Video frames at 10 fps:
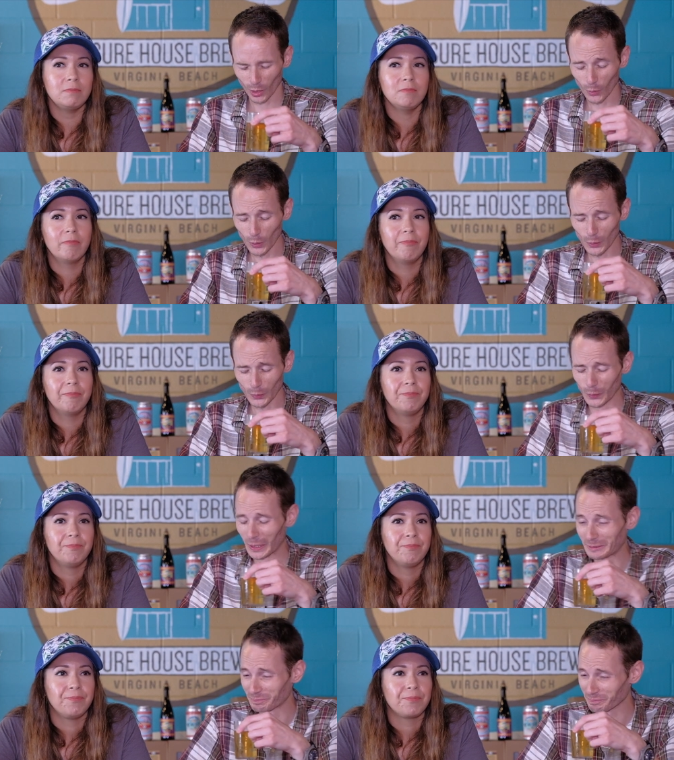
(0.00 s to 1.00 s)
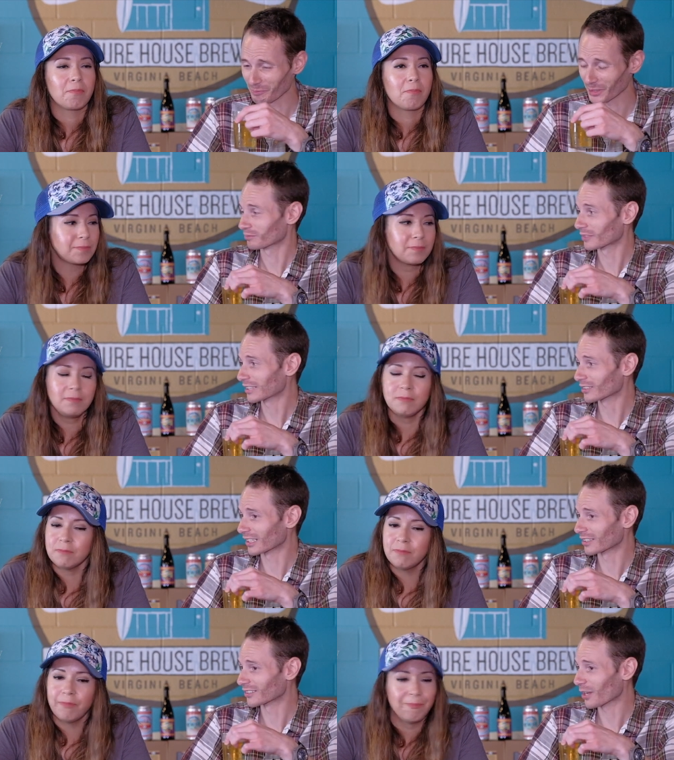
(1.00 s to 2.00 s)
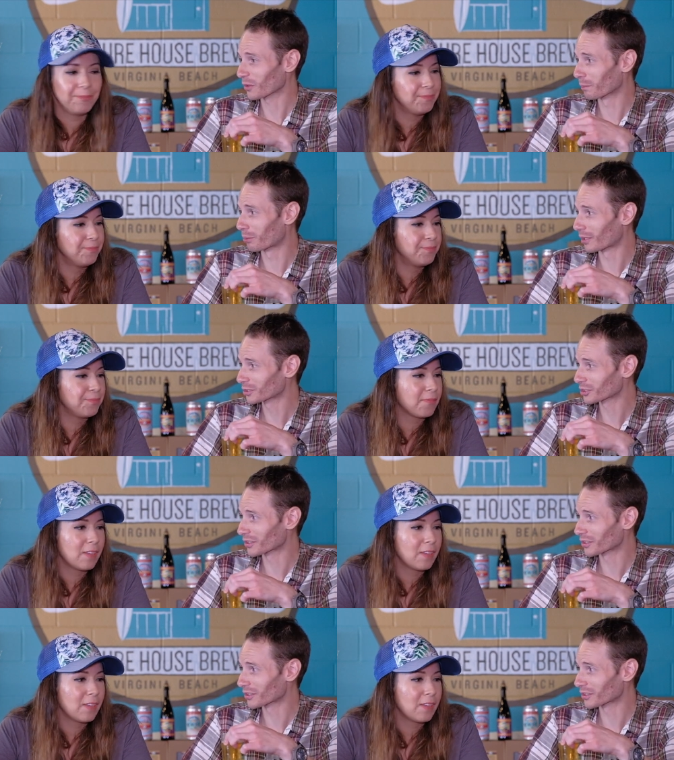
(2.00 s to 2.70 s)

Speaker 1: Ooh, that's like a sour punch